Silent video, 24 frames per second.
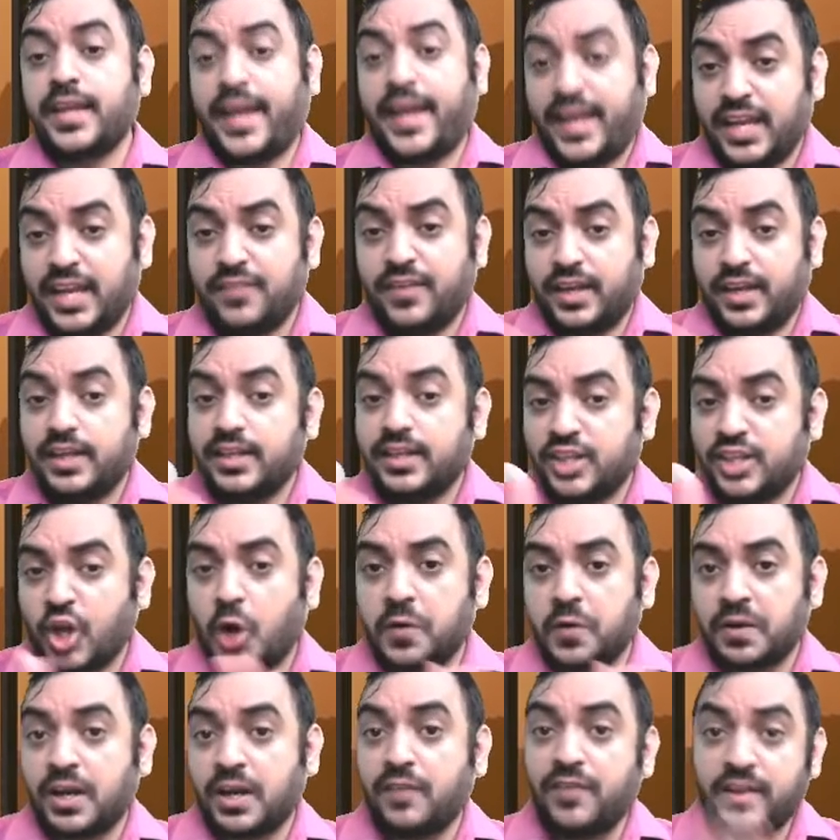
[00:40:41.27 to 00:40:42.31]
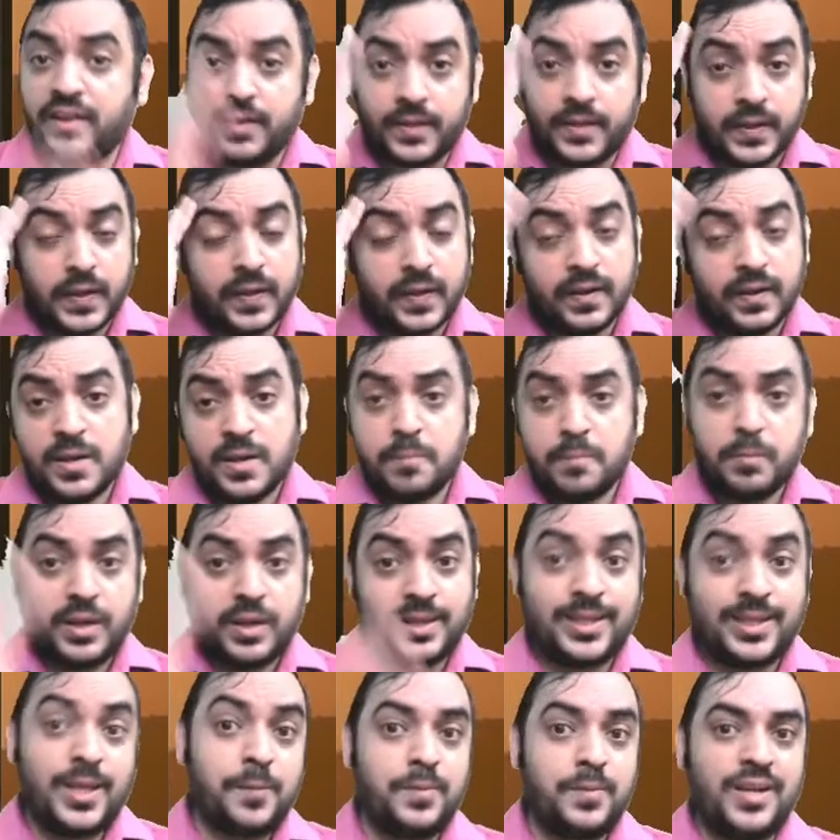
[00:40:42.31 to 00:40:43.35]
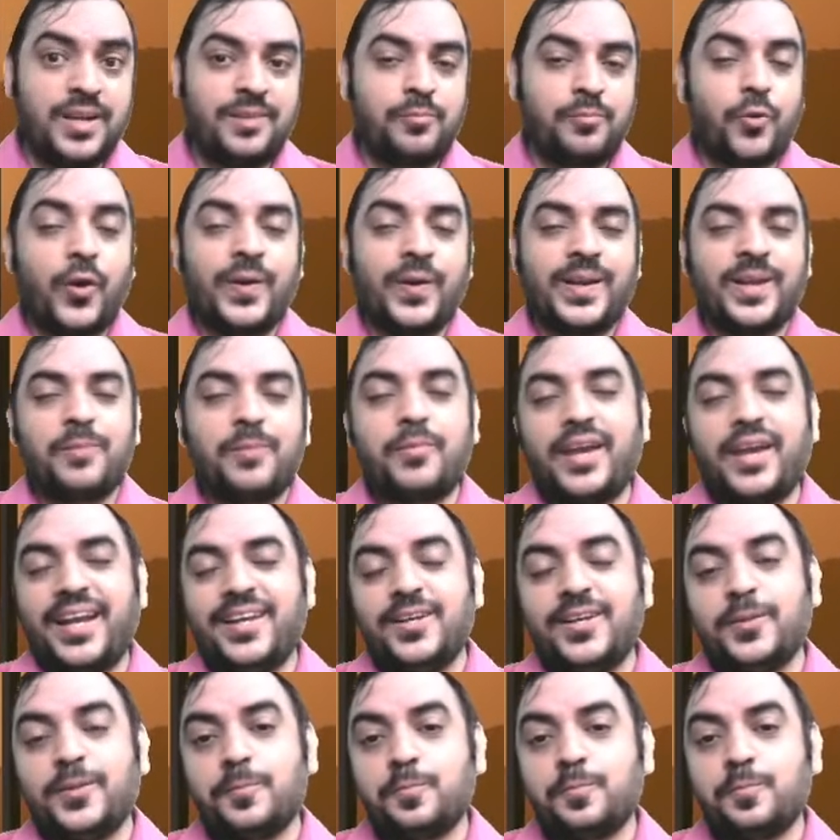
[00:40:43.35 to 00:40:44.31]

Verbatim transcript: Anyway, not relevant here, but keep that point in mind.